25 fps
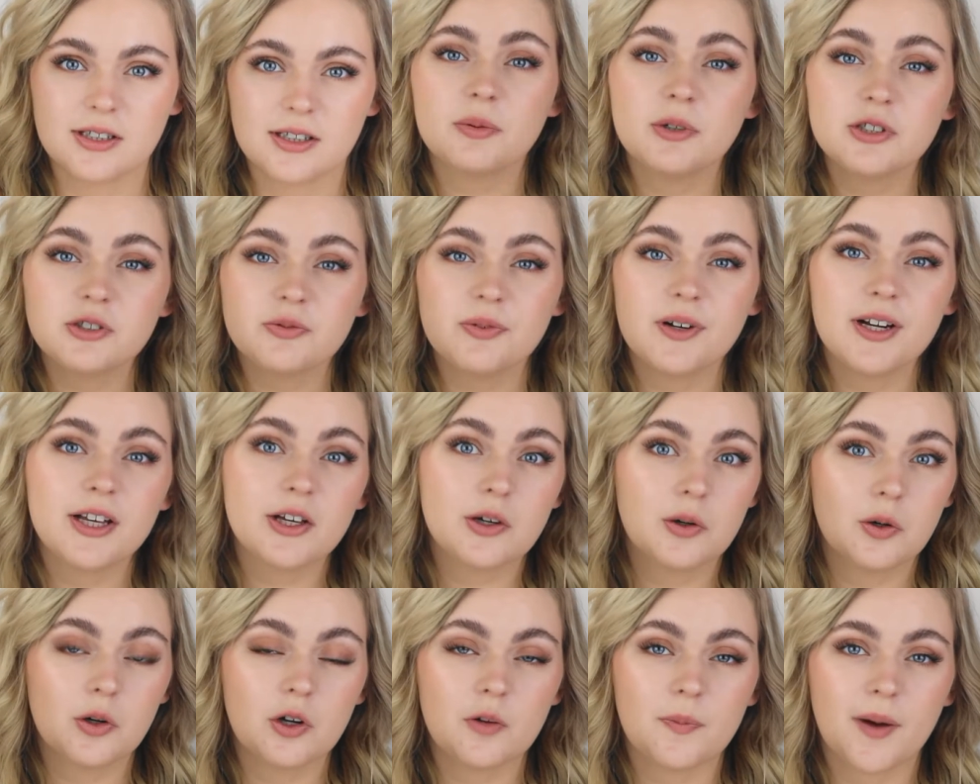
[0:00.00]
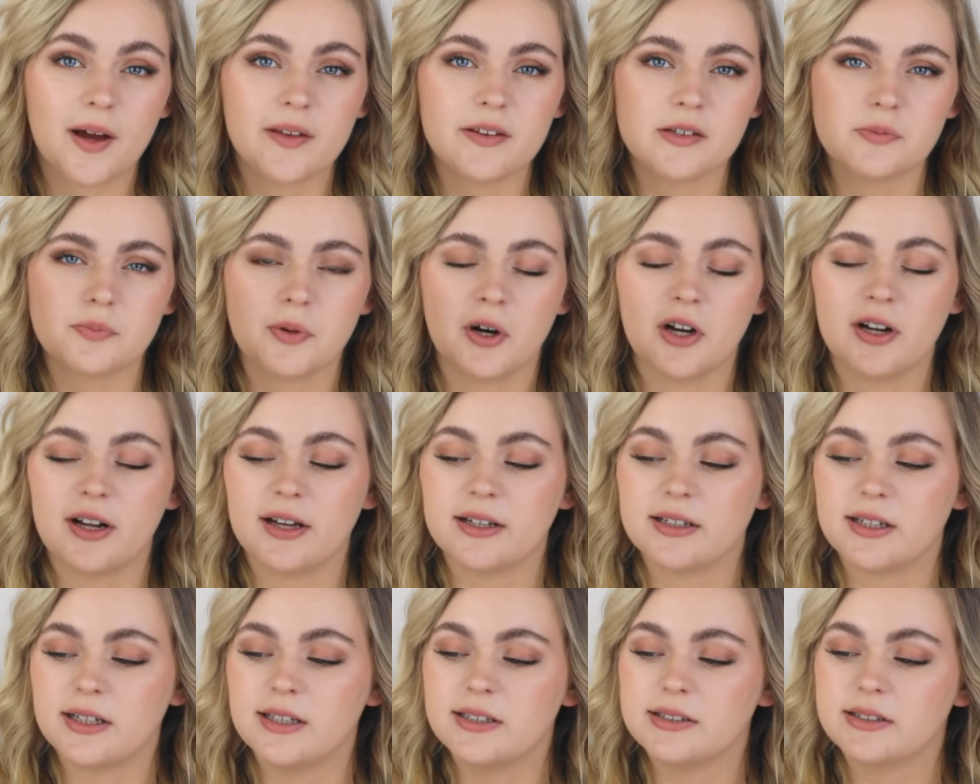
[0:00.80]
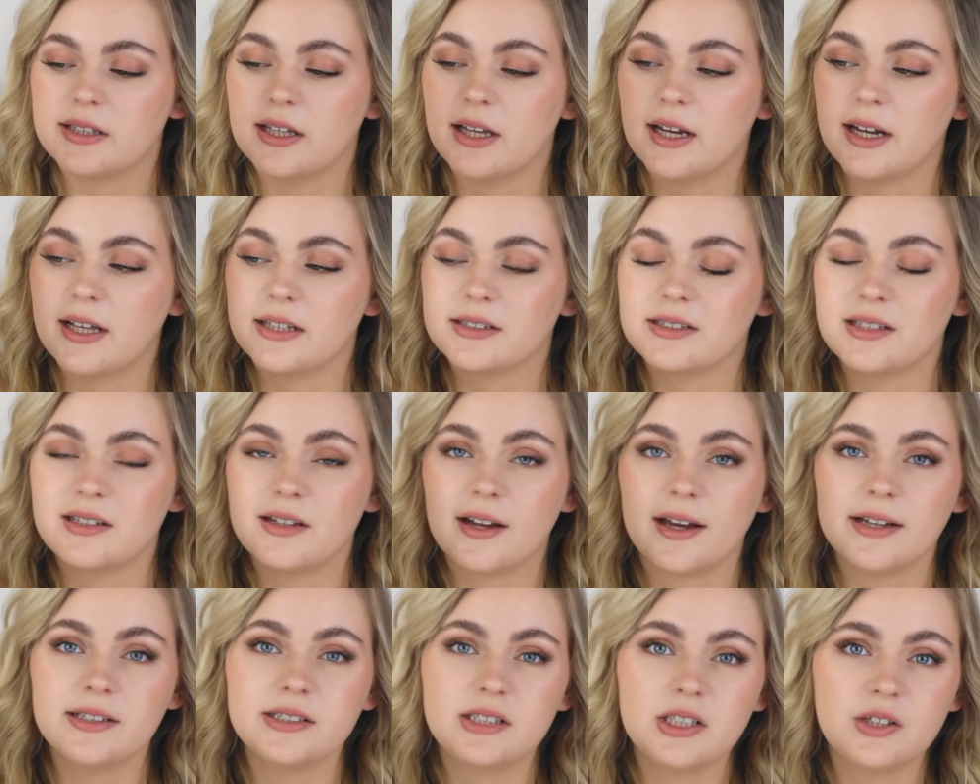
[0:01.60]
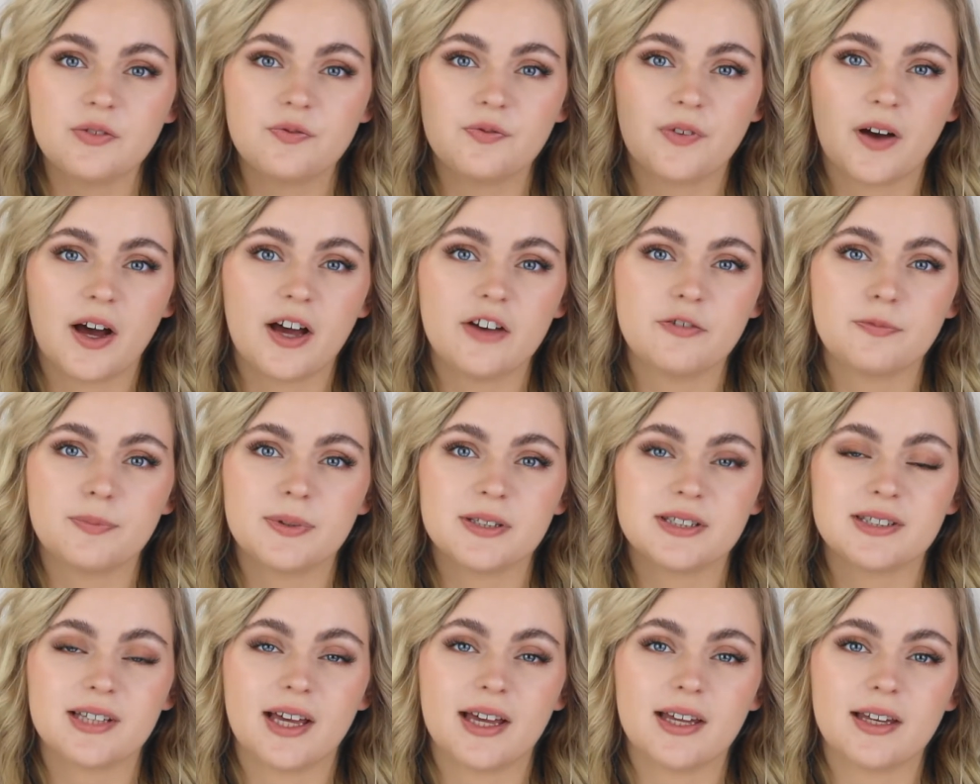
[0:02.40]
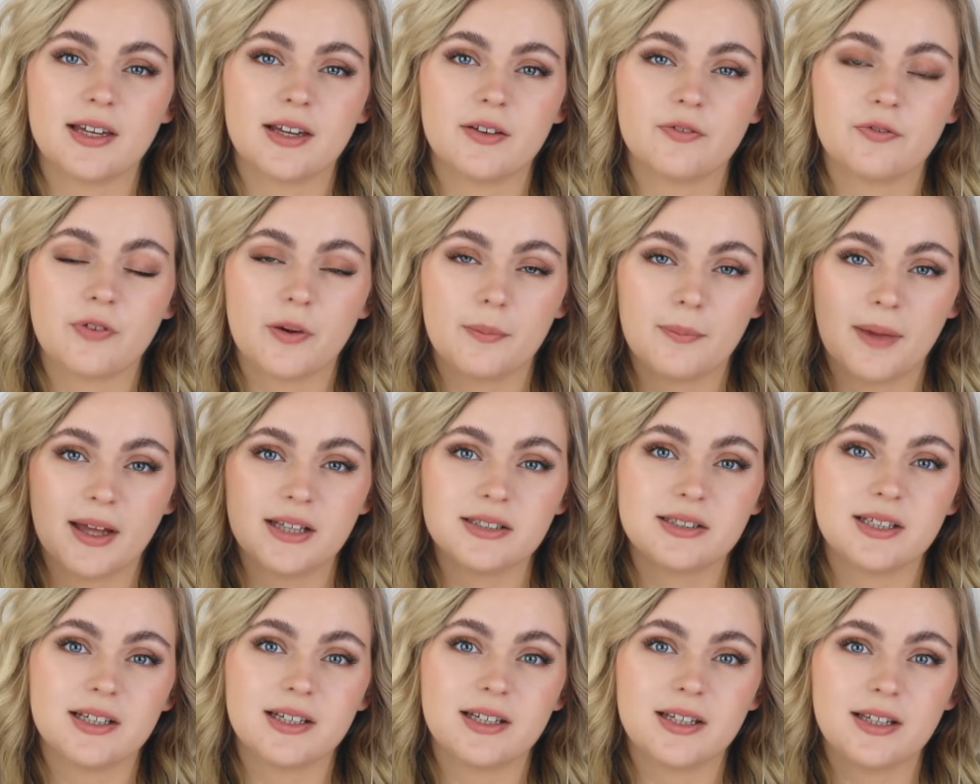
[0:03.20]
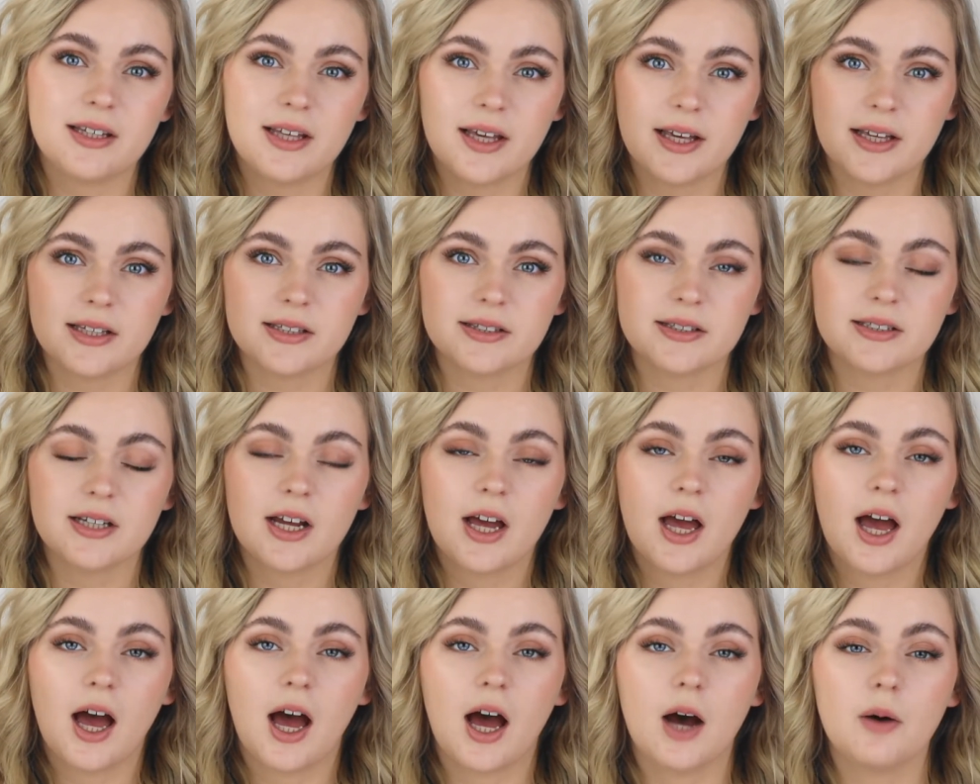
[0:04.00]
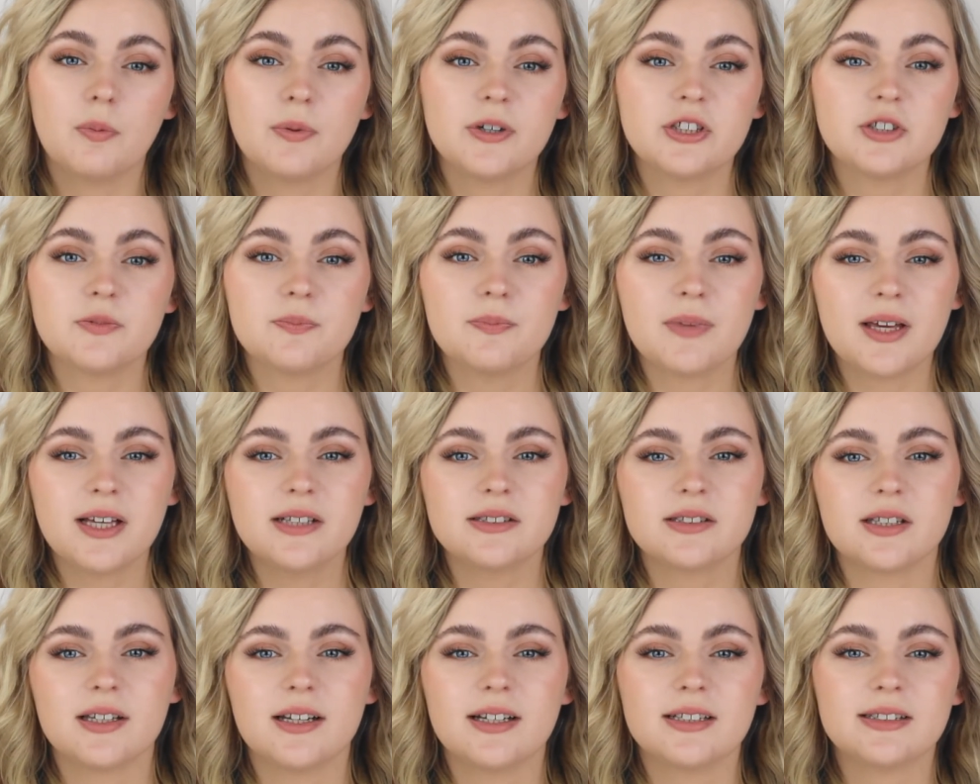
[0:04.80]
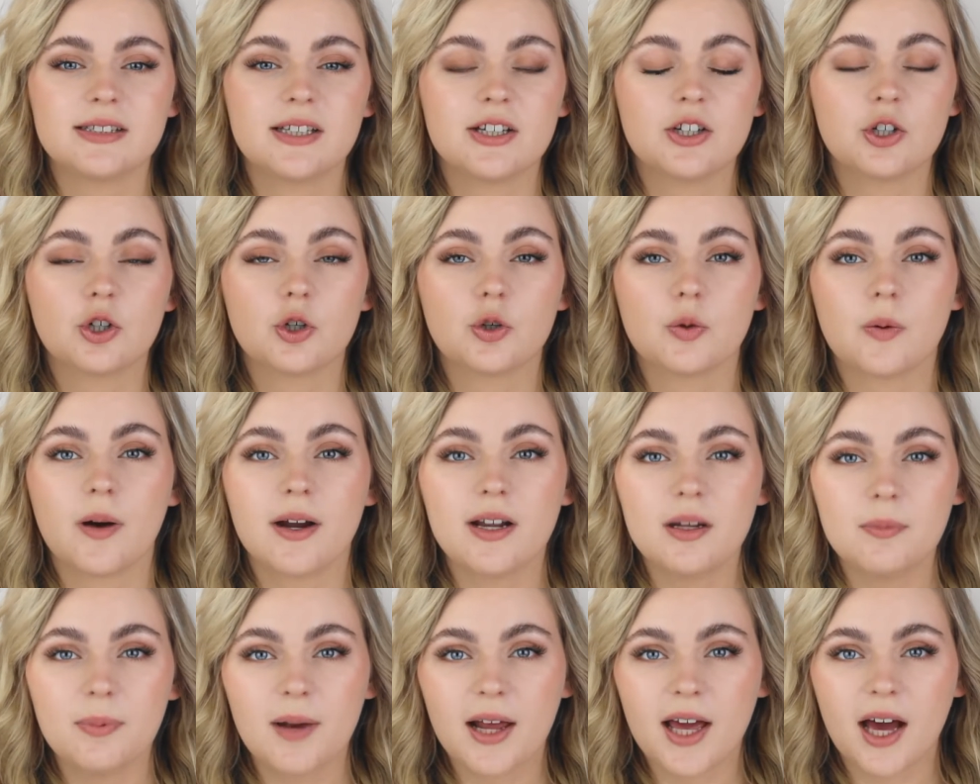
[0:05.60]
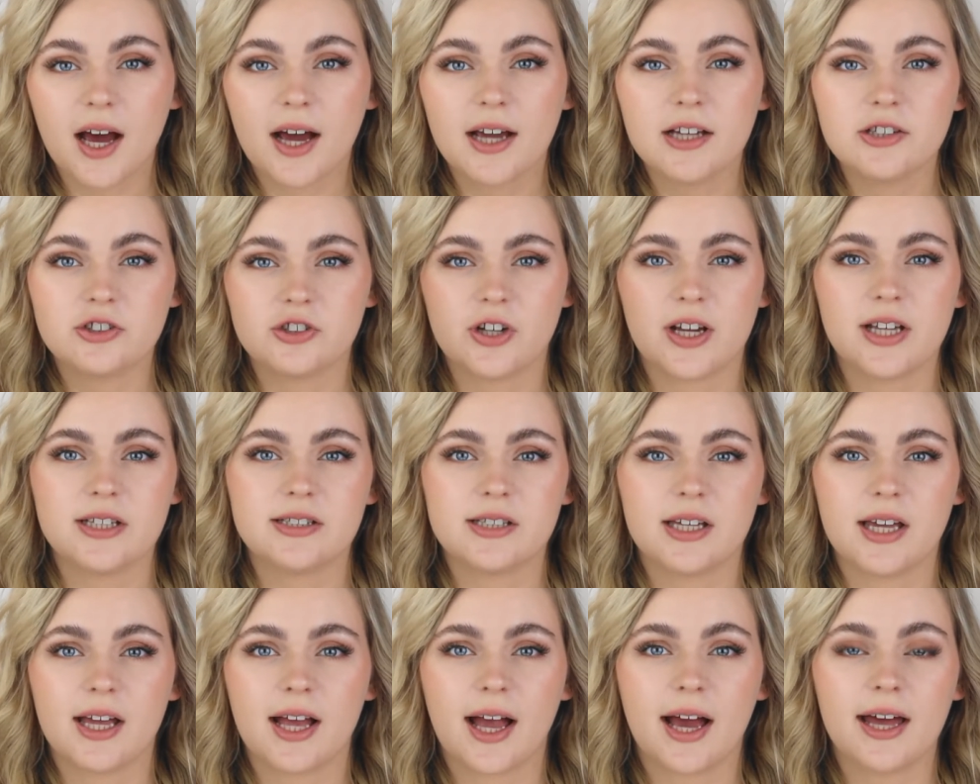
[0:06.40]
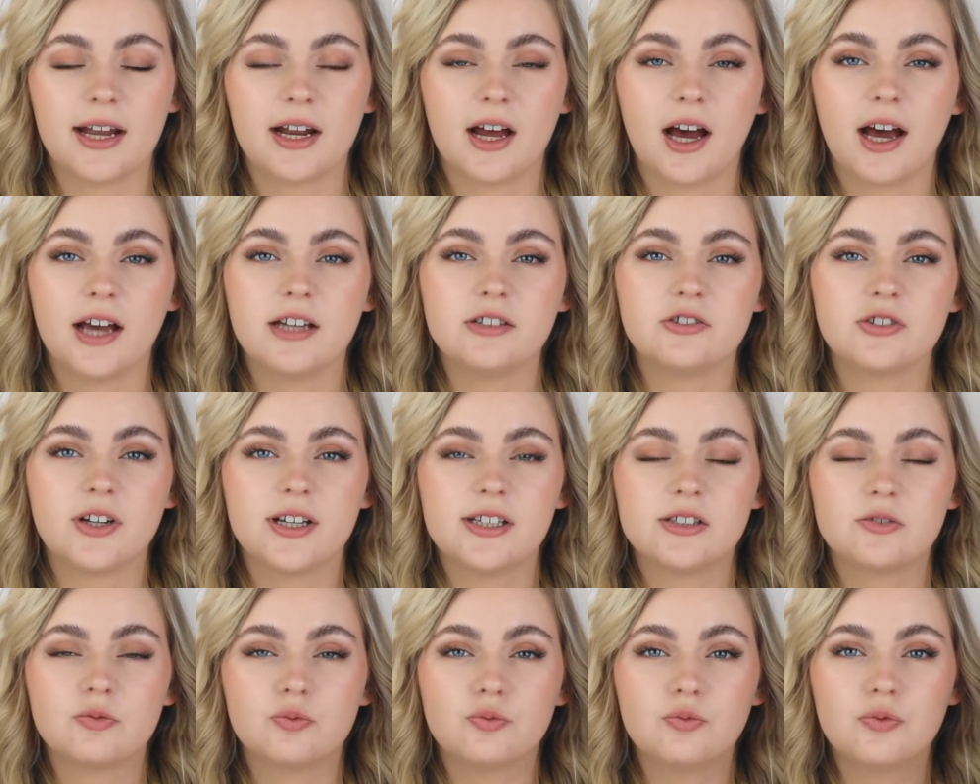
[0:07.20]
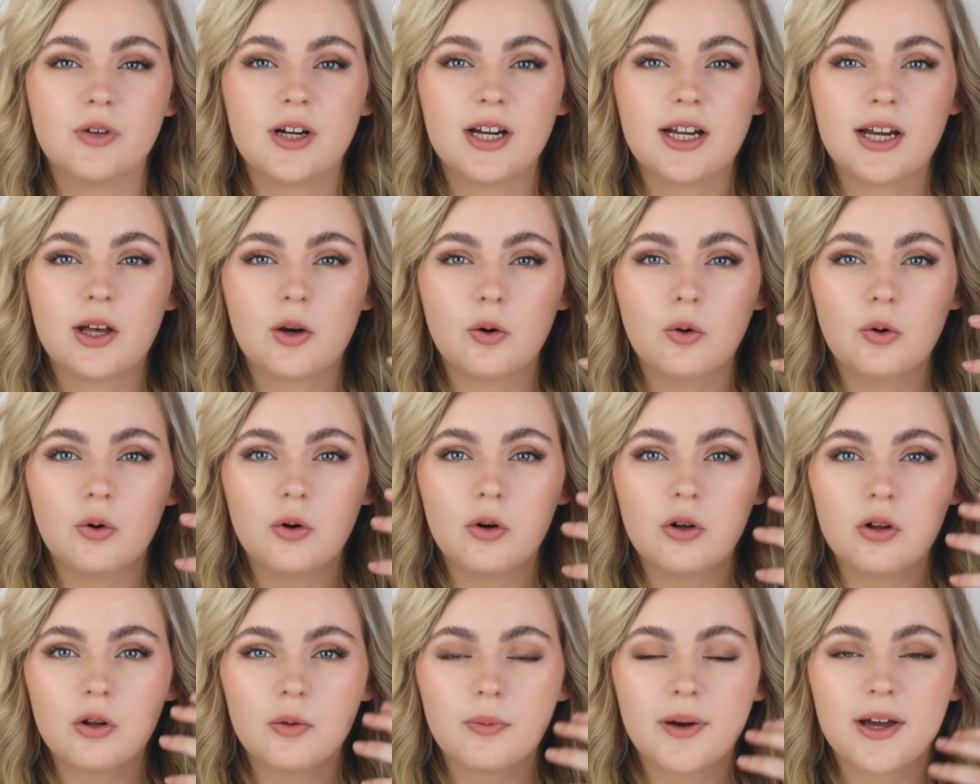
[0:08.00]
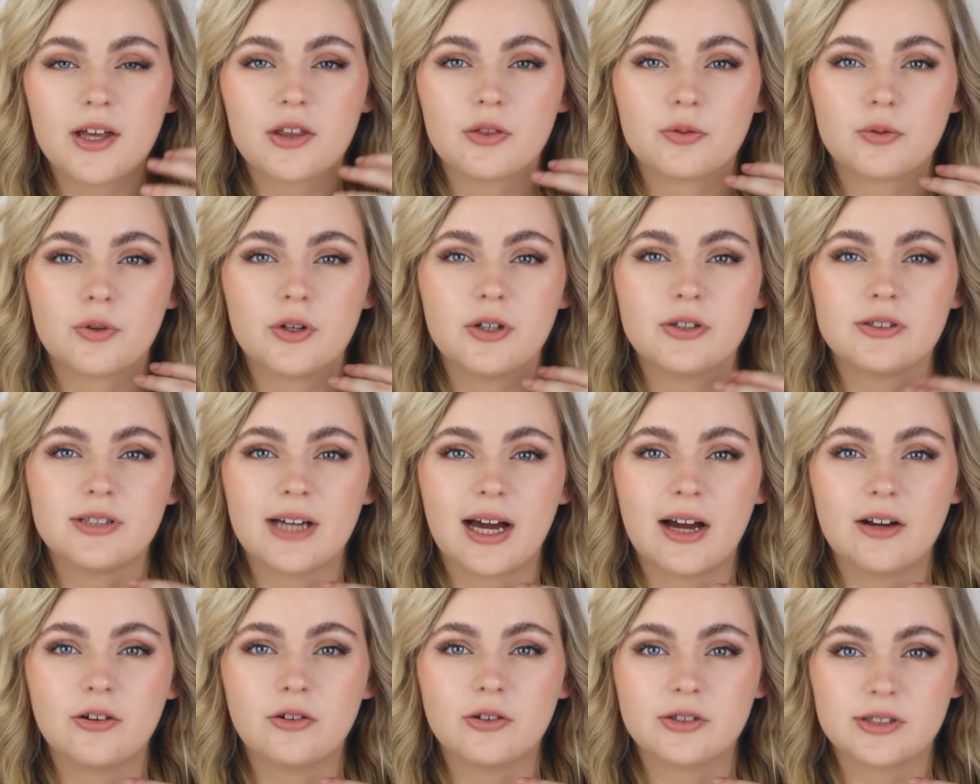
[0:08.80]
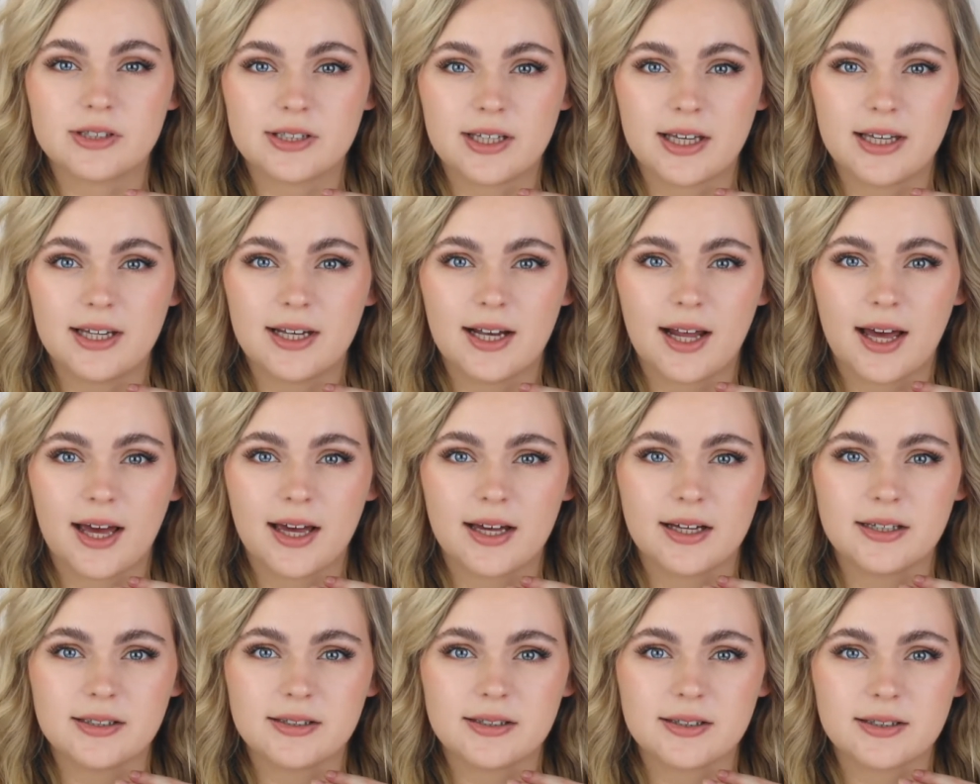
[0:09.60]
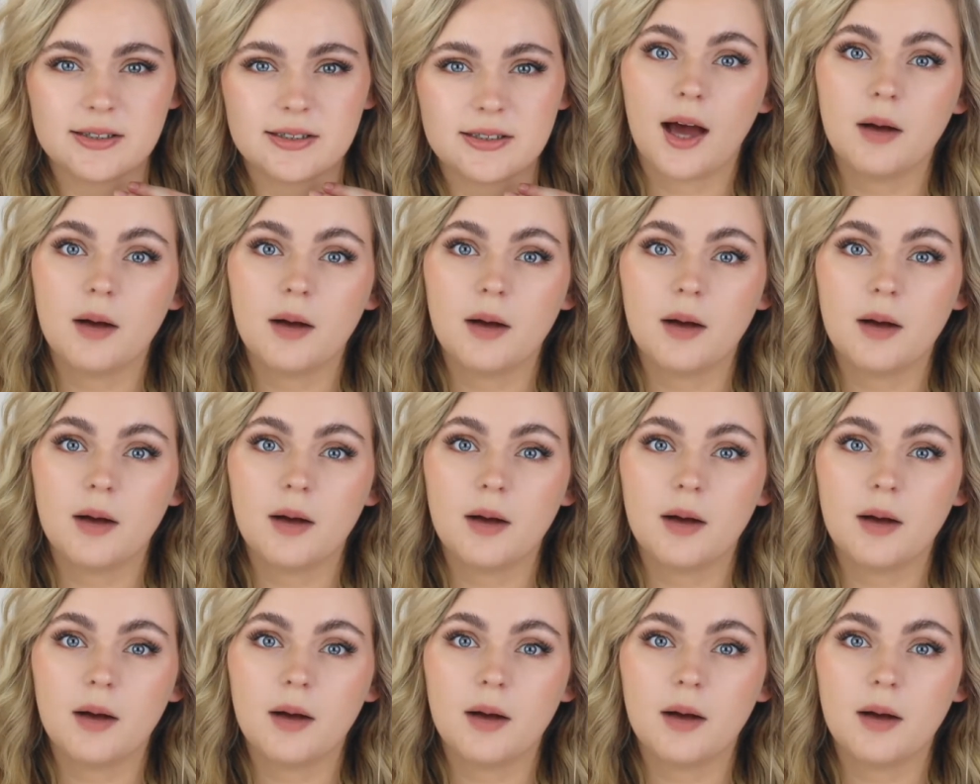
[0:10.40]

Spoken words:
So what's really cool about this product is that it's 95% fermented yeast, which means that it's incredibly hydrating, and it hydrates really all the way through down your skin layers.